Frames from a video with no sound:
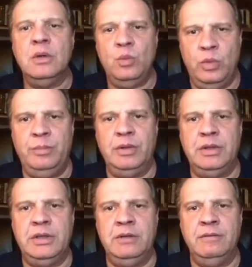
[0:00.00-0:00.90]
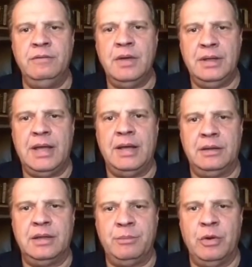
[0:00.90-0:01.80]
We believe
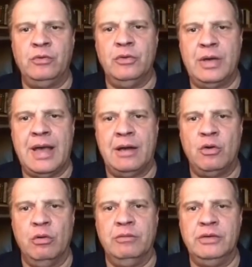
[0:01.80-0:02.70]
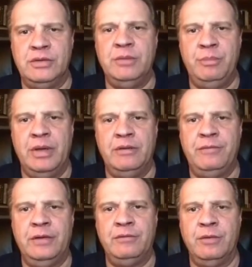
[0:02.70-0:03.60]
that the personal categories did
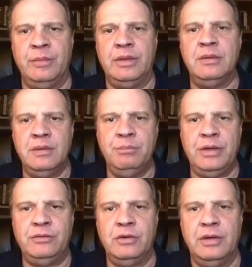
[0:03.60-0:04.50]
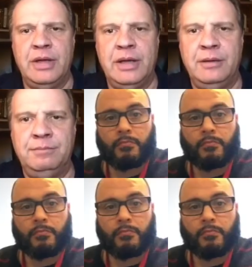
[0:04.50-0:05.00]
benefit from it based on that.